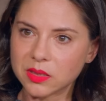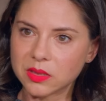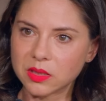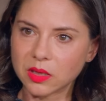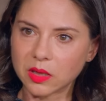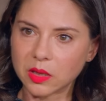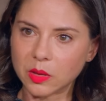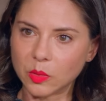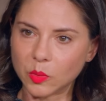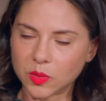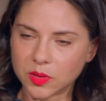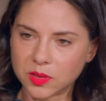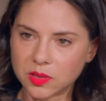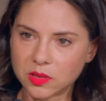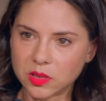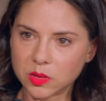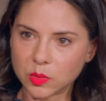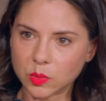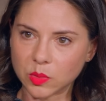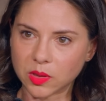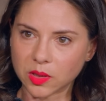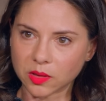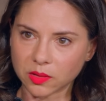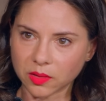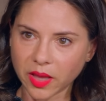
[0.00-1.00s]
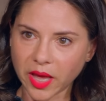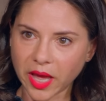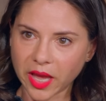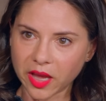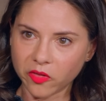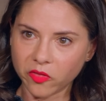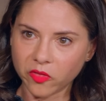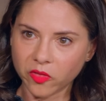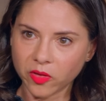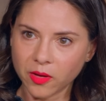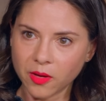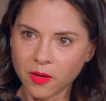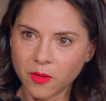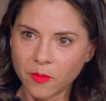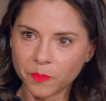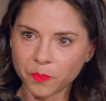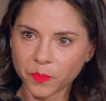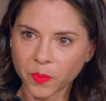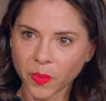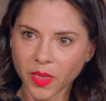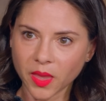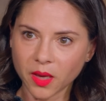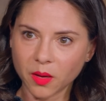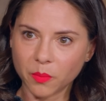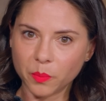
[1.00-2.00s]
to tell you what to do with your life.
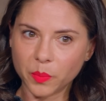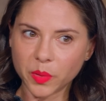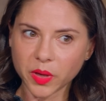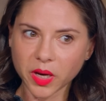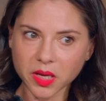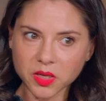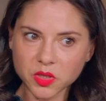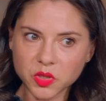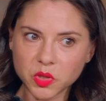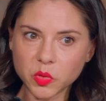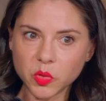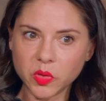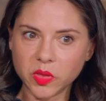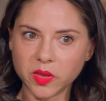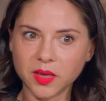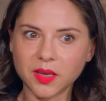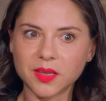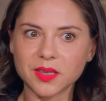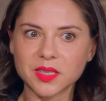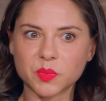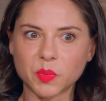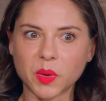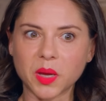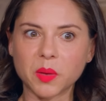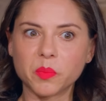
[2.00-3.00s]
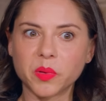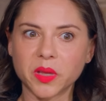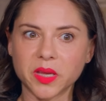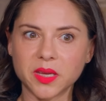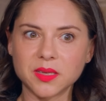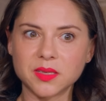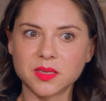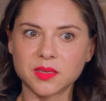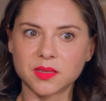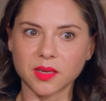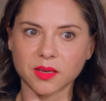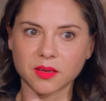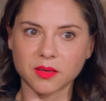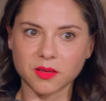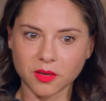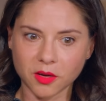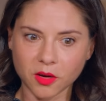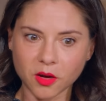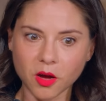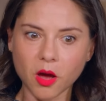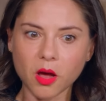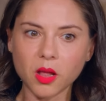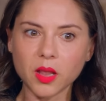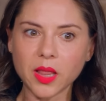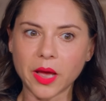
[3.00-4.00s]
But I do think it's my place to
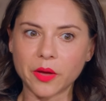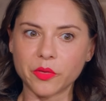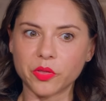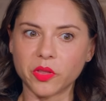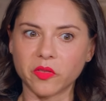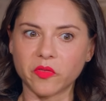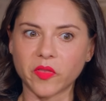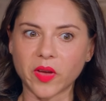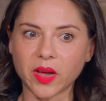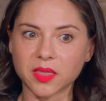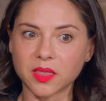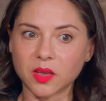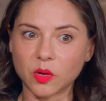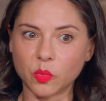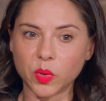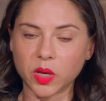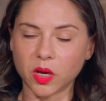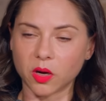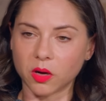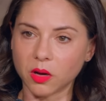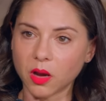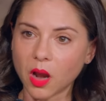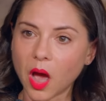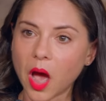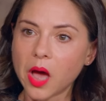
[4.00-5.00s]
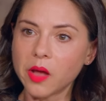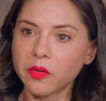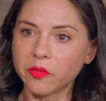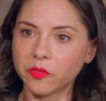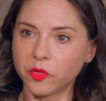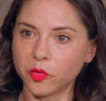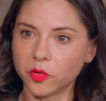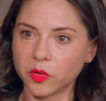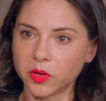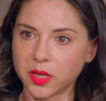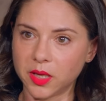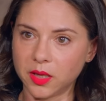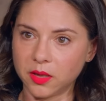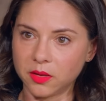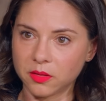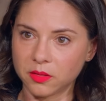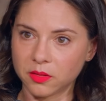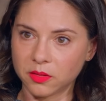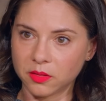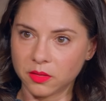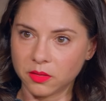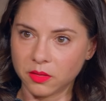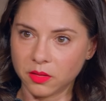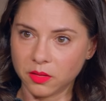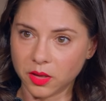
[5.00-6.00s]
call out the fact that we are not fully
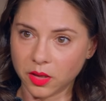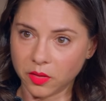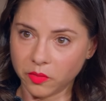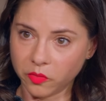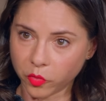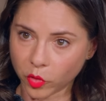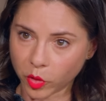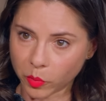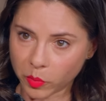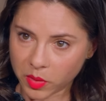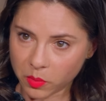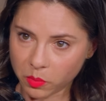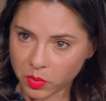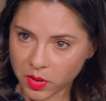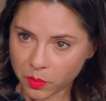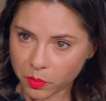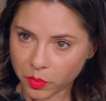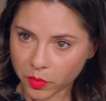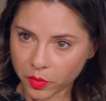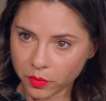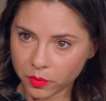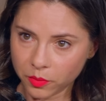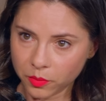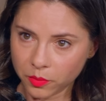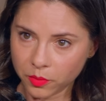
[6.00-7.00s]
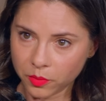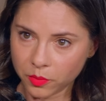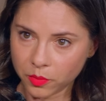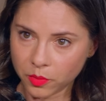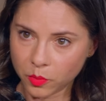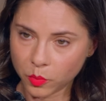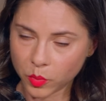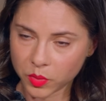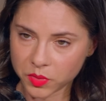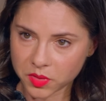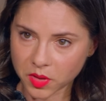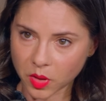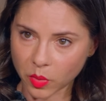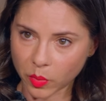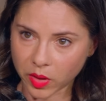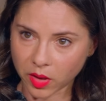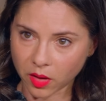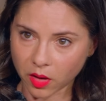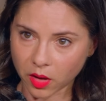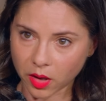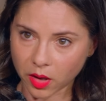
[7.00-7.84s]
informing people what's going